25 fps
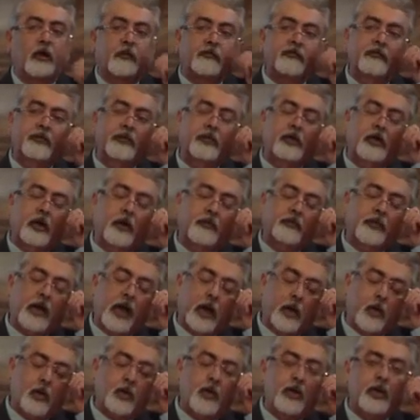of
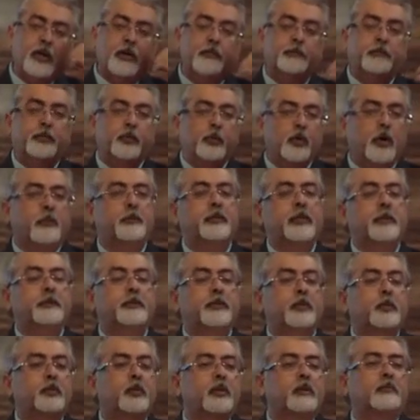how poor
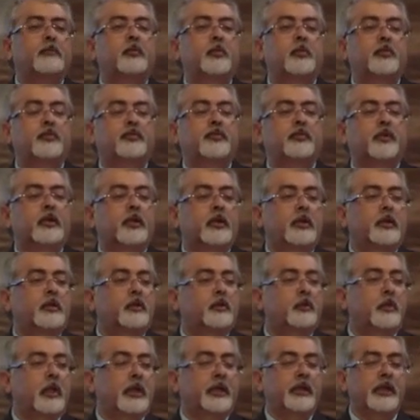people will move
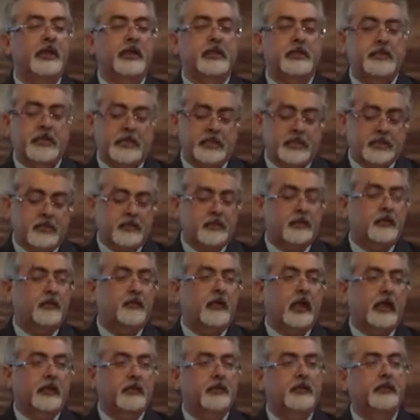to an industry
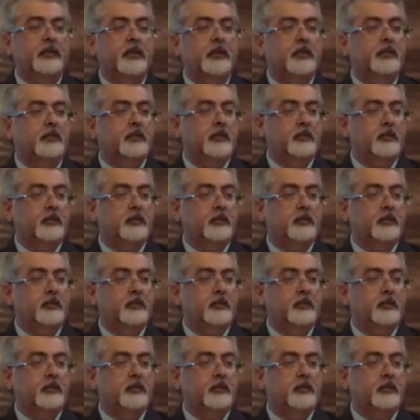rather than